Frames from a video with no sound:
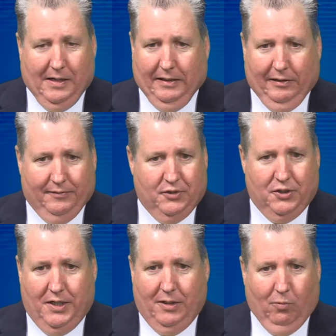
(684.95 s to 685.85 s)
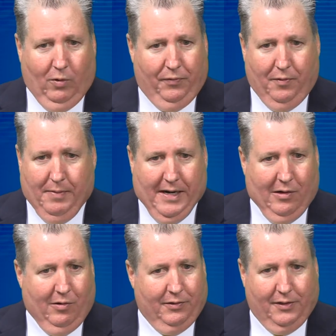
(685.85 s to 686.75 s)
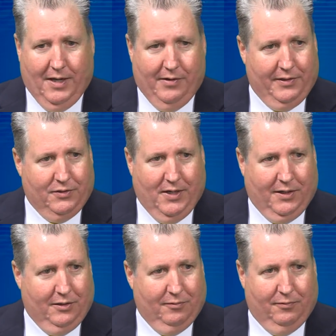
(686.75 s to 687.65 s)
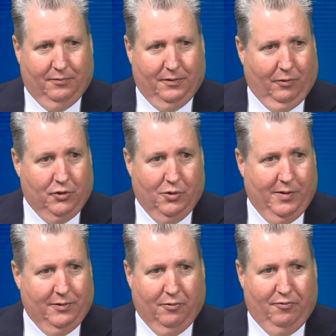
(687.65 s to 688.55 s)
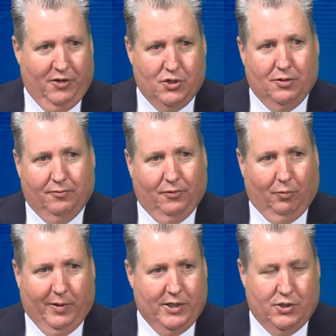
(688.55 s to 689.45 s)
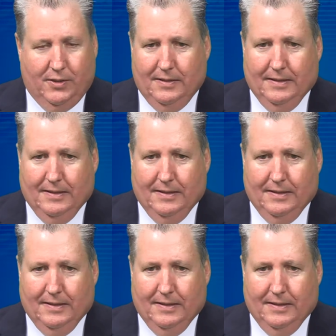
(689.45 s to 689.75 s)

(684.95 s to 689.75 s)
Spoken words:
Mm-hmm. I love seeing what the mayor and the county executive are doing, their vision for the region.